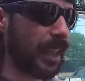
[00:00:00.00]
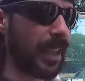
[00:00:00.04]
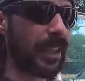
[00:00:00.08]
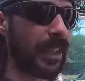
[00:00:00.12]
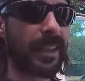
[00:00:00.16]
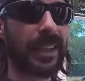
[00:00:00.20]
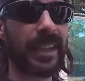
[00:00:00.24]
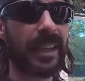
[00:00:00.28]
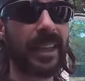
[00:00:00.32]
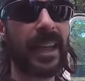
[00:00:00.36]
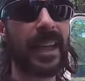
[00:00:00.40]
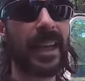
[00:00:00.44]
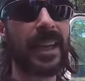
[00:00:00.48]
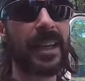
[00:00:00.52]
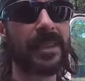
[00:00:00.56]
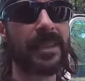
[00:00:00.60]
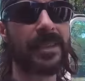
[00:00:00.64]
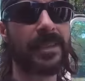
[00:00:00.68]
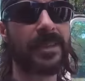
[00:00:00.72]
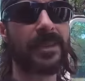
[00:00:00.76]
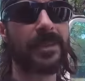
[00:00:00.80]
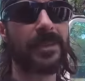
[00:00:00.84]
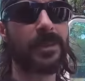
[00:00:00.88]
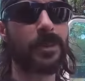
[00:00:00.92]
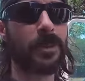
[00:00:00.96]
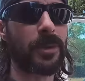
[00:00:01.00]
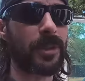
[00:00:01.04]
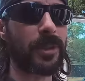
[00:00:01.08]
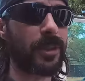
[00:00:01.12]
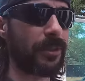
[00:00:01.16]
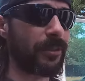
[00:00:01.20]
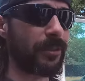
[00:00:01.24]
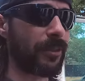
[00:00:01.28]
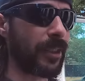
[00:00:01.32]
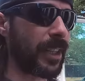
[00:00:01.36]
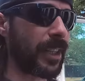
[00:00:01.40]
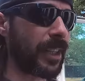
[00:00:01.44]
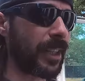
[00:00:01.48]
out of gas, so we're
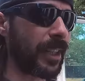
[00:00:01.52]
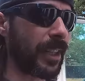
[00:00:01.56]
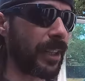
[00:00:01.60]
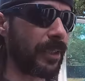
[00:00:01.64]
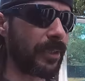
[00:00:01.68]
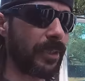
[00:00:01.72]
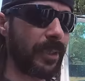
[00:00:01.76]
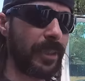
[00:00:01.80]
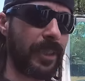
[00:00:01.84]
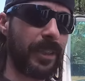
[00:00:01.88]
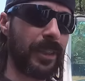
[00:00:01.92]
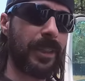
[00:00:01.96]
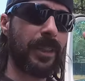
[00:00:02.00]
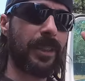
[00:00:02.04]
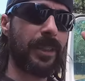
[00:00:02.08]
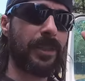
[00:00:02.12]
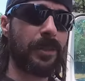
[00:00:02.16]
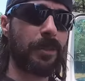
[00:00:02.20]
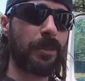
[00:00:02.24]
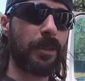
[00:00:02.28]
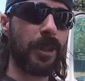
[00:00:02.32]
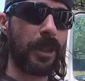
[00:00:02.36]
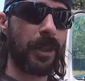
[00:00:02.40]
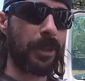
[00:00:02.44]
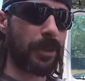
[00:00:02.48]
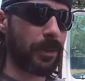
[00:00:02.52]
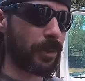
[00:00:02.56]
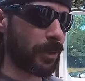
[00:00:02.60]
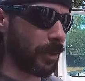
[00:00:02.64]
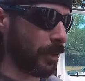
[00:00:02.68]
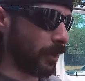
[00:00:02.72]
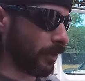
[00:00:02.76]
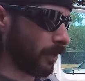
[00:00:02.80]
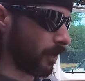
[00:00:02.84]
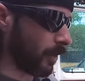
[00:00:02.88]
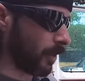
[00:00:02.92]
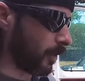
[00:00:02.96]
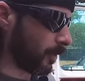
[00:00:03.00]
gonna find out. So Beakers are
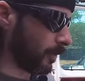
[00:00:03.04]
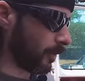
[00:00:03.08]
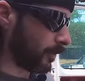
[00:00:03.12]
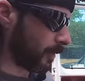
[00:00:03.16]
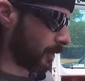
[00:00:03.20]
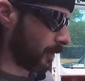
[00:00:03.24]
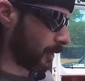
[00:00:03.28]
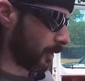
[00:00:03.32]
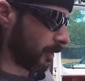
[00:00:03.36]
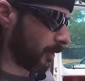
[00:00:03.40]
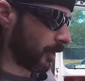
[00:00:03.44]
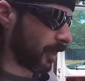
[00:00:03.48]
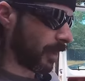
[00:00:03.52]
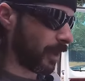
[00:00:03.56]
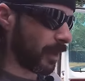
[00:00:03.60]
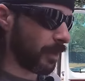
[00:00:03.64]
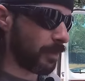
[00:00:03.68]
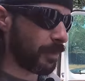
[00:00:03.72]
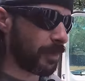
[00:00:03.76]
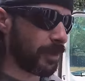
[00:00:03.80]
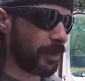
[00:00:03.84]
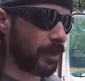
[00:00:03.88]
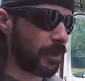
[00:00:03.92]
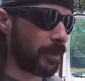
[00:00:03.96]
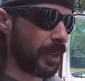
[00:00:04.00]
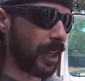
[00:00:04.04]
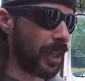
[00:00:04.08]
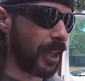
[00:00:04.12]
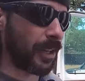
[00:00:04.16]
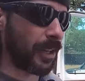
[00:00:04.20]
gonna run over and grab some